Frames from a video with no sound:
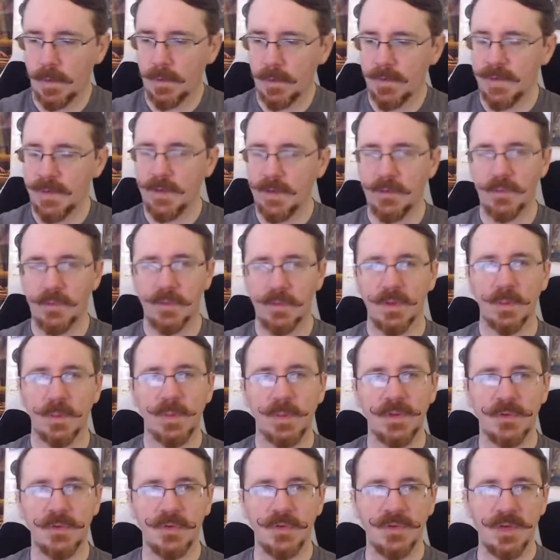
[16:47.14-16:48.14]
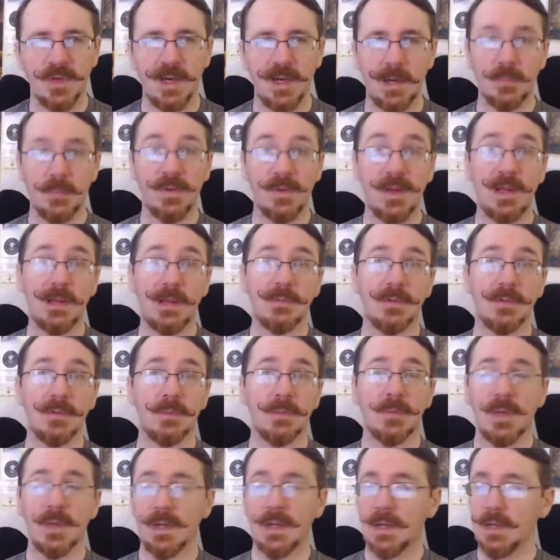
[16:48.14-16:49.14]
That was one of the pictures I happened to have on
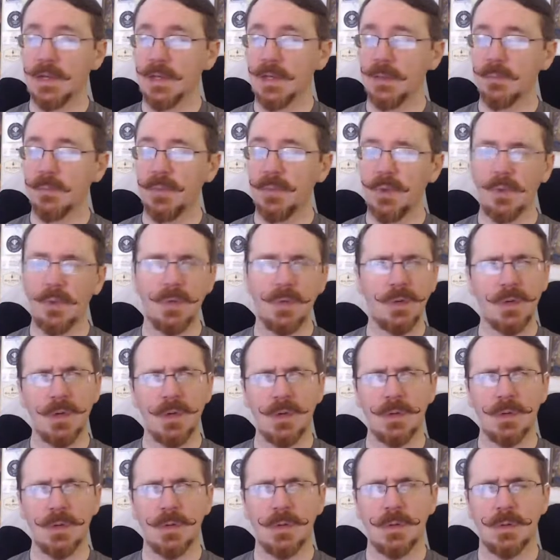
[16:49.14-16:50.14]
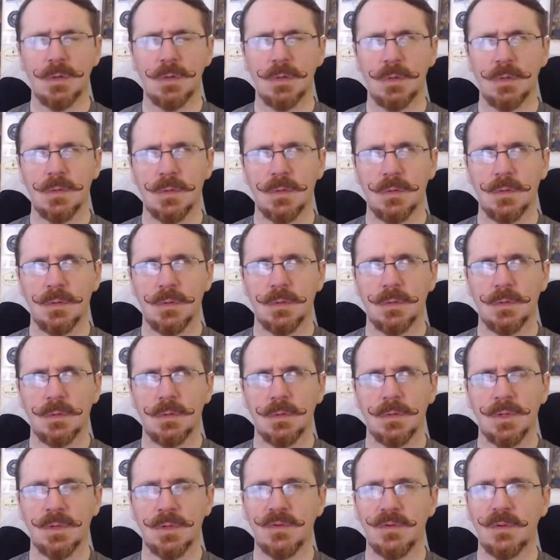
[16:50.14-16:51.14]
my computer.
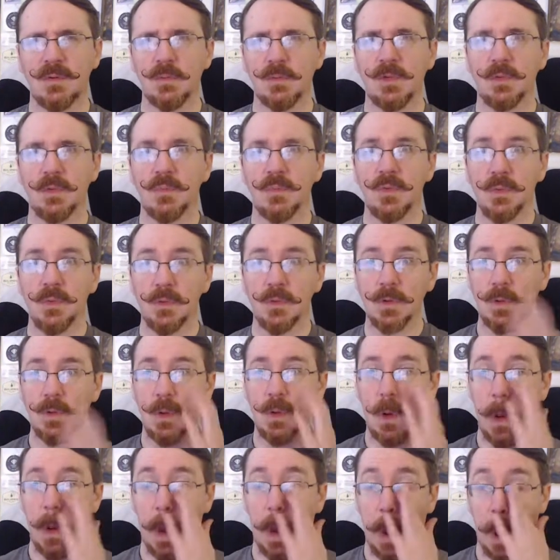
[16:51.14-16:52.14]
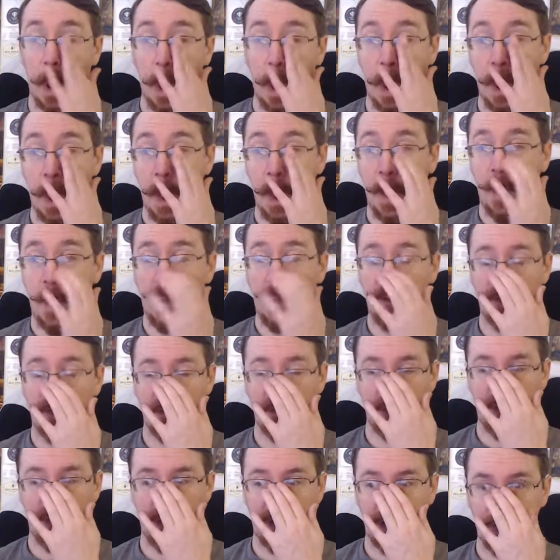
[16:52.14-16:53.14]
I think it was on my computer.
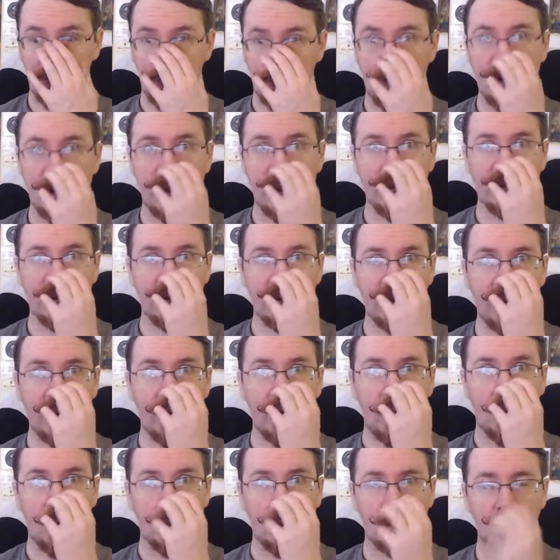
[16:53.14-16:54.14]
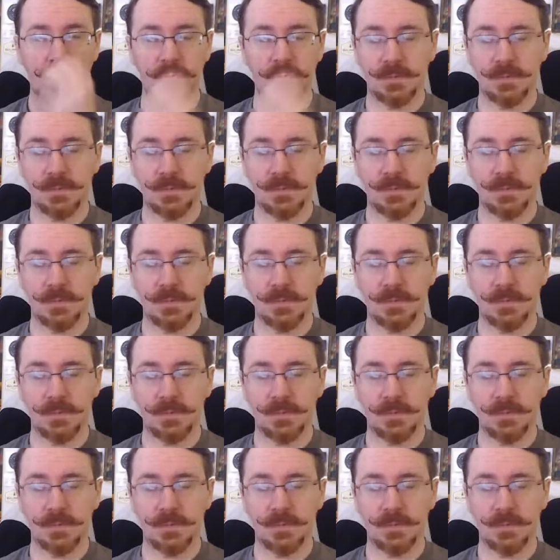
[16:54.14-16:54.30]
So I dragged it out.